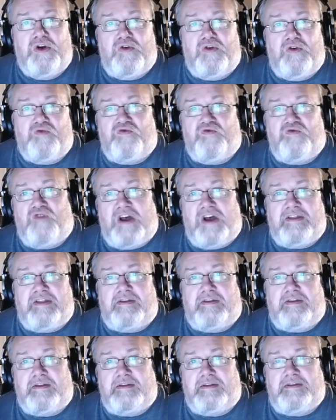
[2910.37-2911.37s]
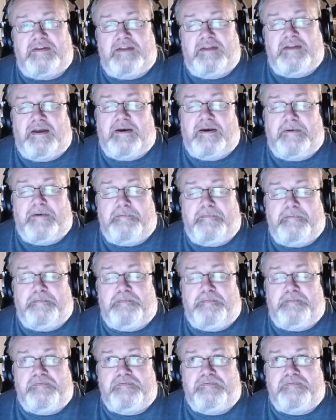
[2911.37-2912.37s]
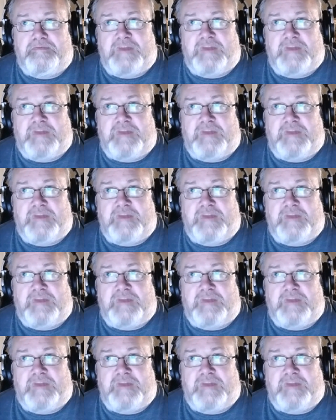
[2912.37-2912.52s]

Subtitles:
rather than